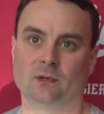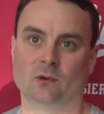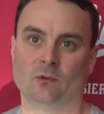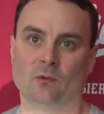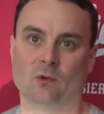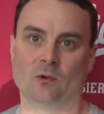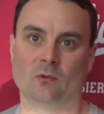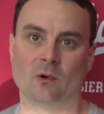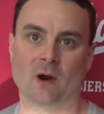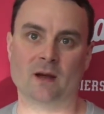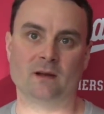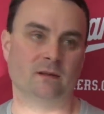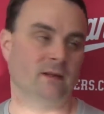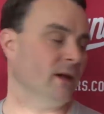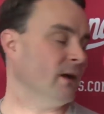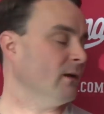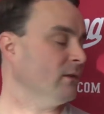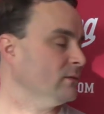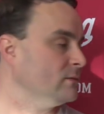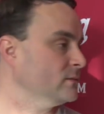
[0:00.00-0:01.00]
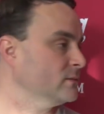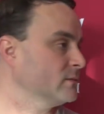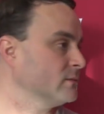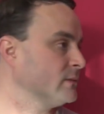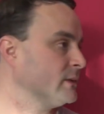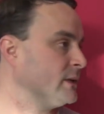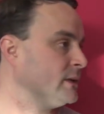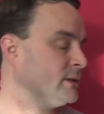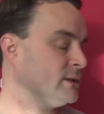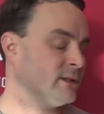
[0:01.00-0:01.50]
we're right there.
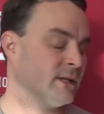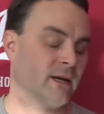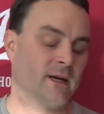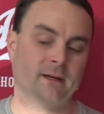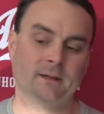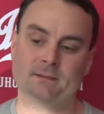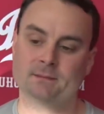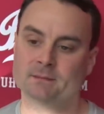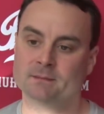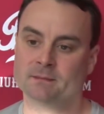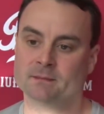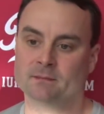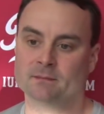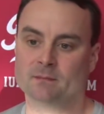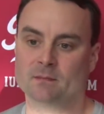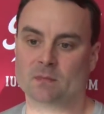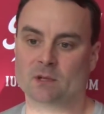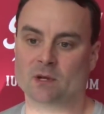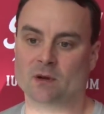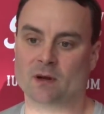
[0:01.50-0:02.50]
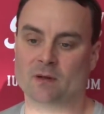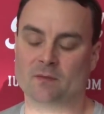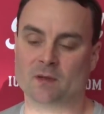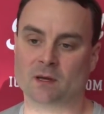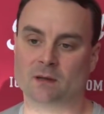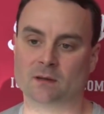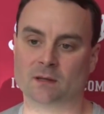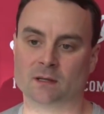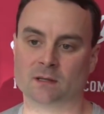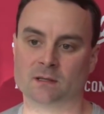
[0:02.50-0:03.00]
And, I
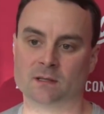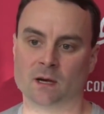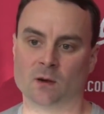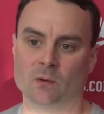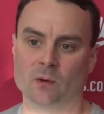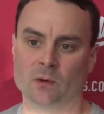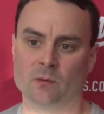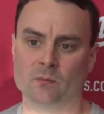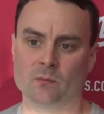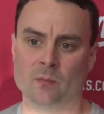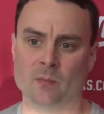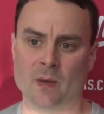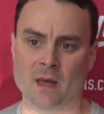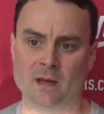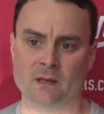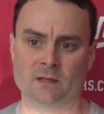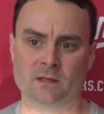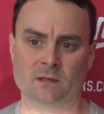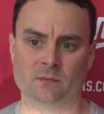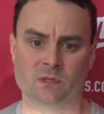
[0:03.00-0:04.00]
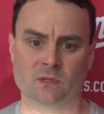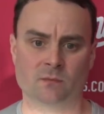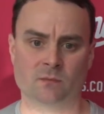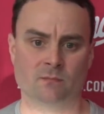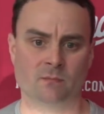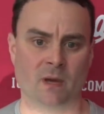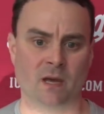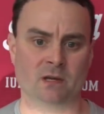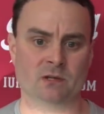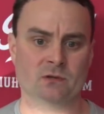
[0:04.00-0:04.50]
think that we made some
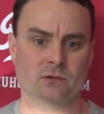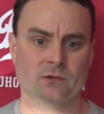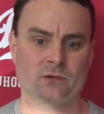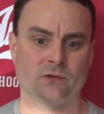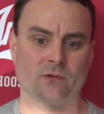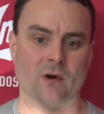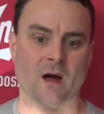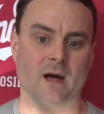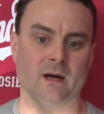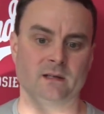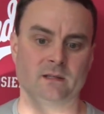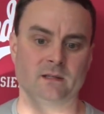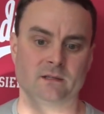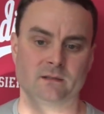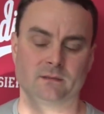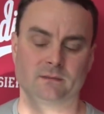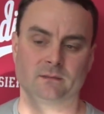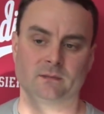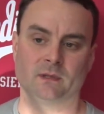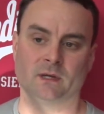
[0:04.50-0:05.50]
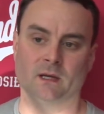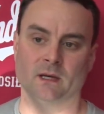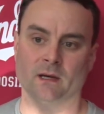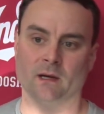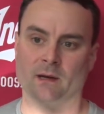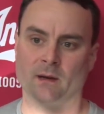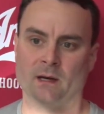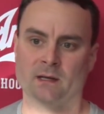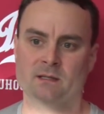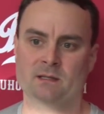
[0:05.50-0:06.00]
major strides.
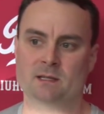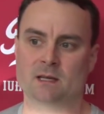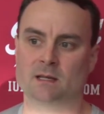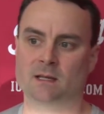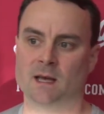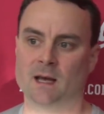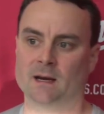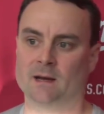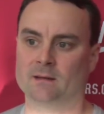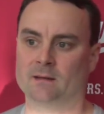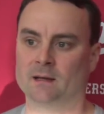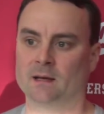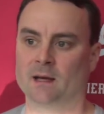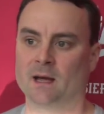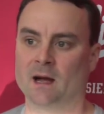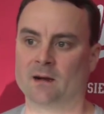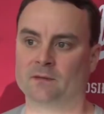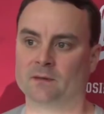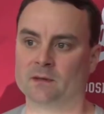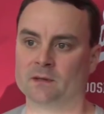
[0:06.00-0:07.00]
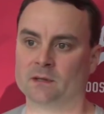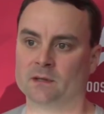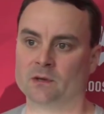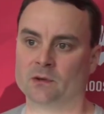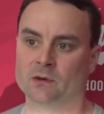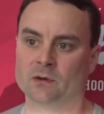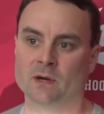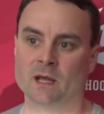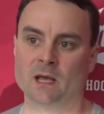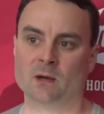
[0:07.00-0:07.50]
I said that, I think, after the
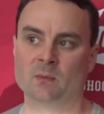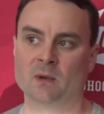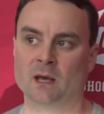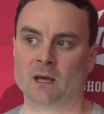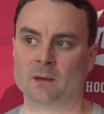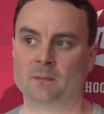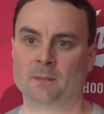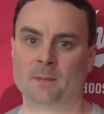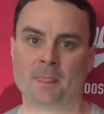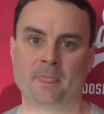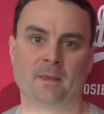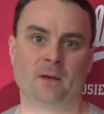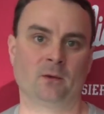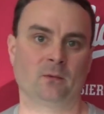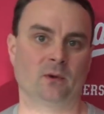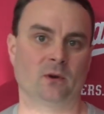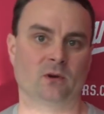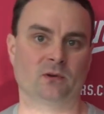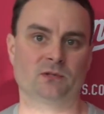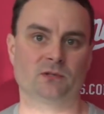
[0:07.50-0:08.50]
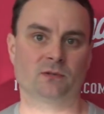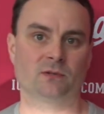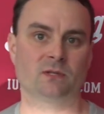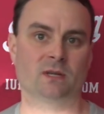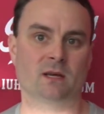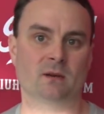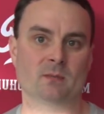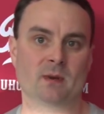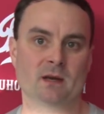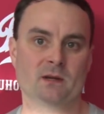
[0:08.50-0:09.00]
Notre Dame game. We also
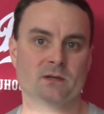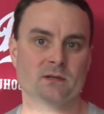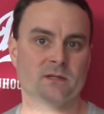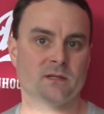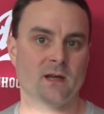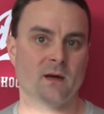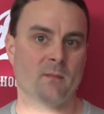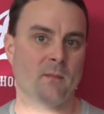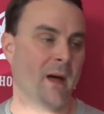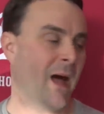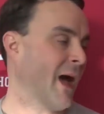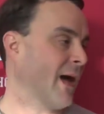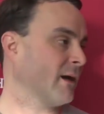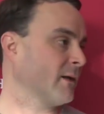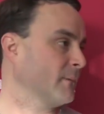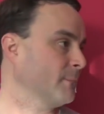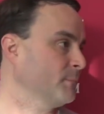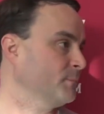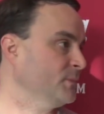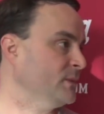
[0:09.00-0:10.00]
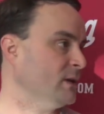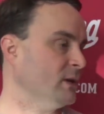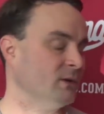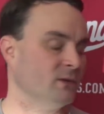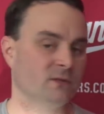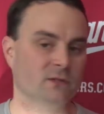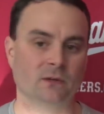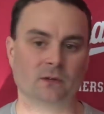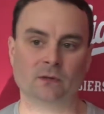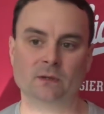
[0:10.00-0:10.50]
take major step back,
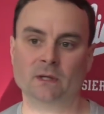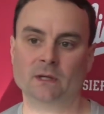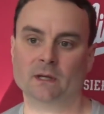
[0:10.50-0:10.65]
so